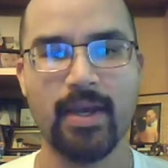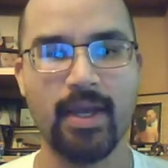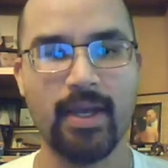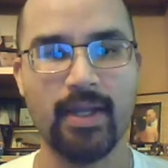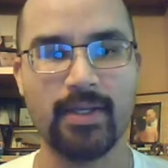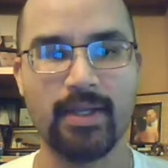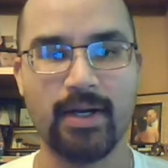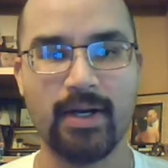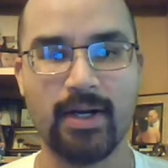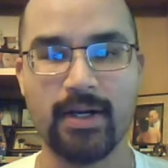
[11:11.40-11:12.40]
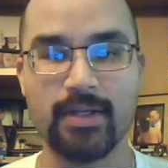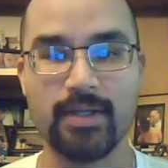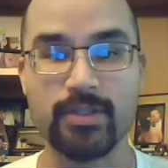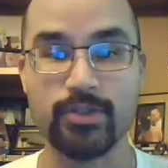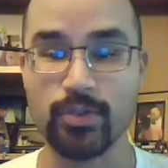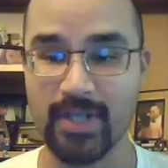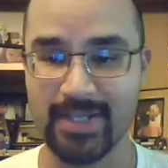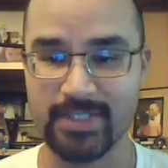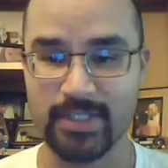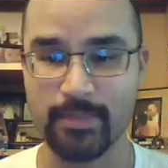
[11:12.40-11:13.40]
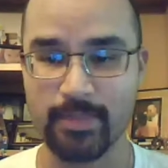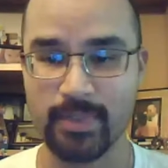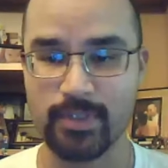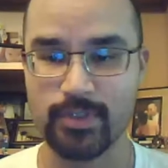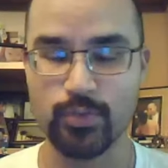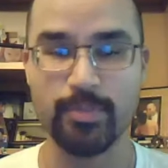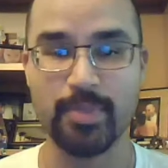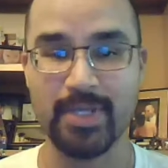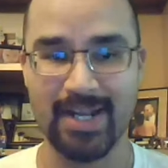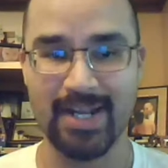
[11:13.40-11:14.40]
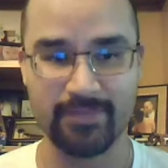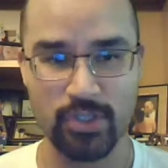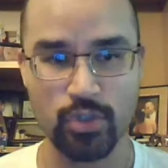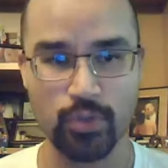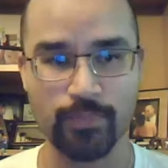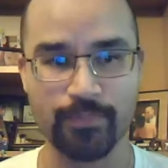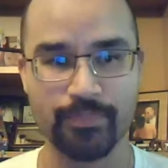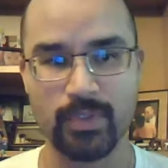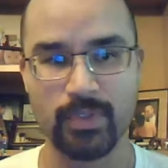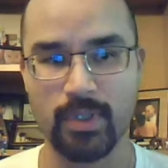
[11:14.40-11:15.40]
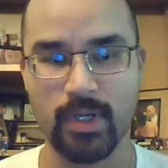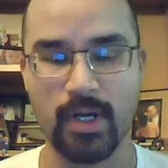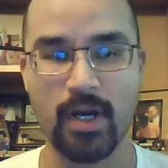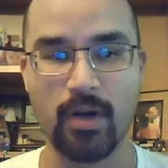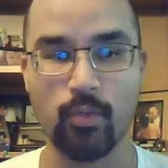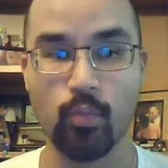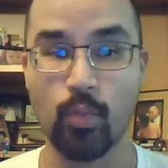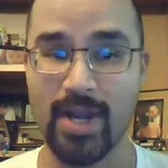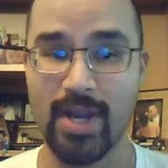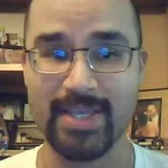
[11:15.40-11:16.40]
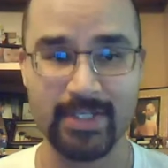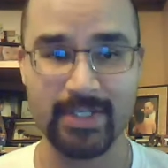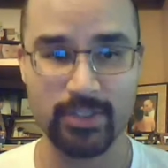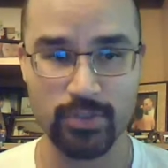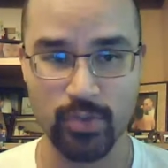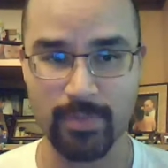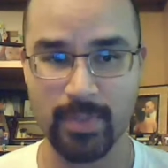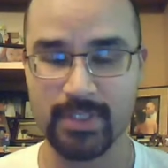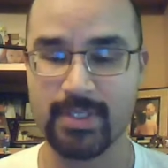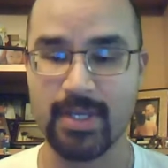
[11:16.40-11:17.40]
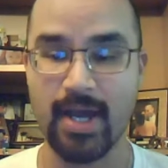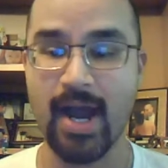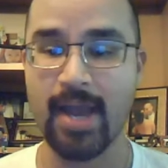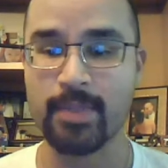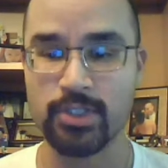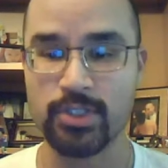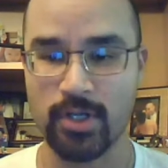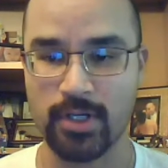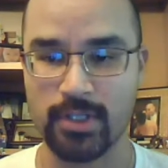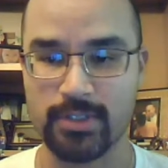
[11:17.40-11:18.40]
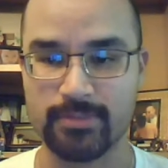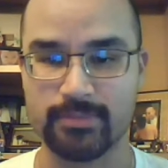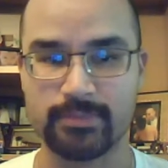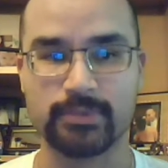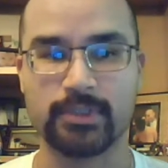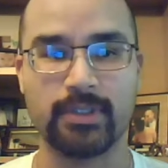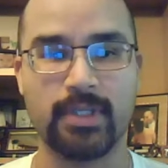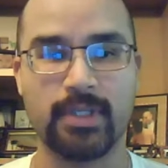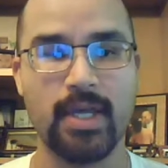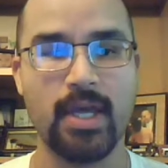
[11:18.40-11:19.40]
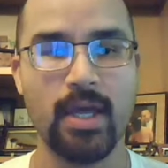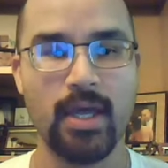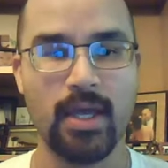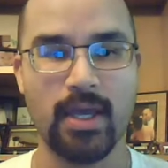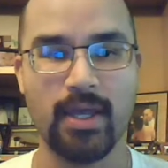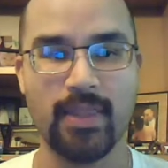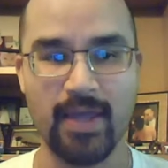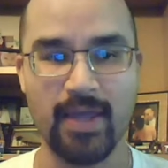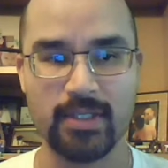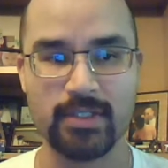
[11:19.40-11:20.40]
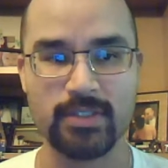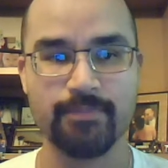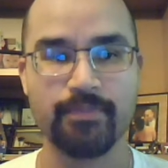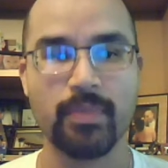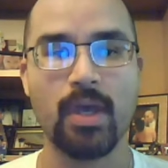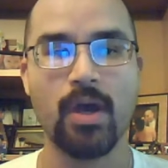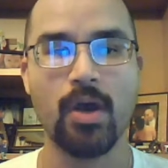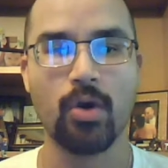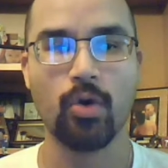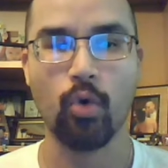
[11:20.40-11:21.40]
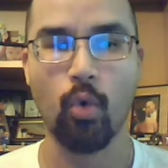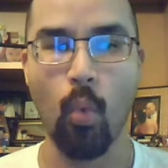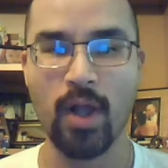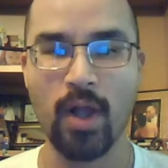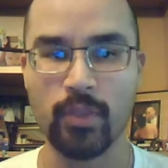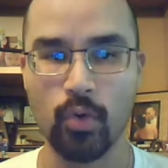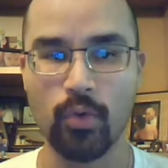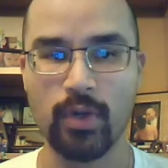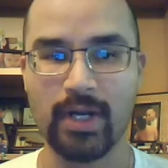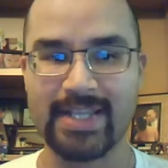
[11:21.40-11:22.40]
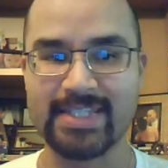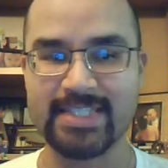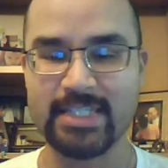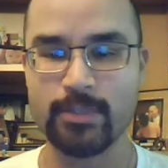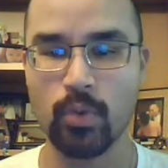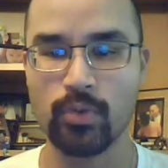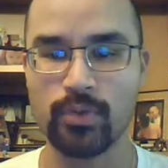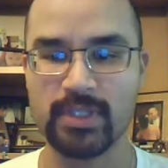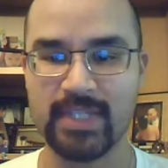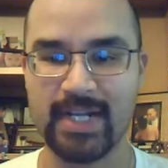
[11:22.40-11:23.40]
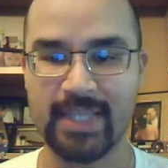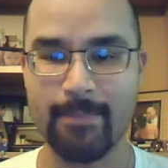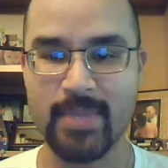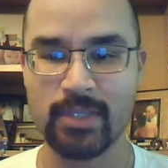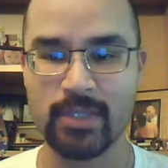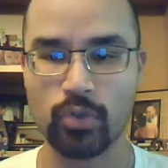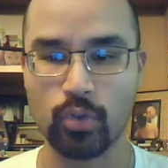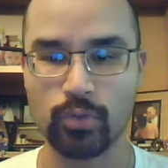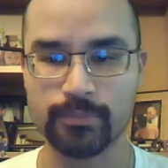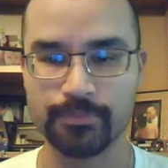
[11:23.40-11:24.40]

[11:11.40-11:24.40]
And you can ask them to repeat after you. When I get treatment, I'm in charge. Okay? And that is, cuando recibo tratamiento,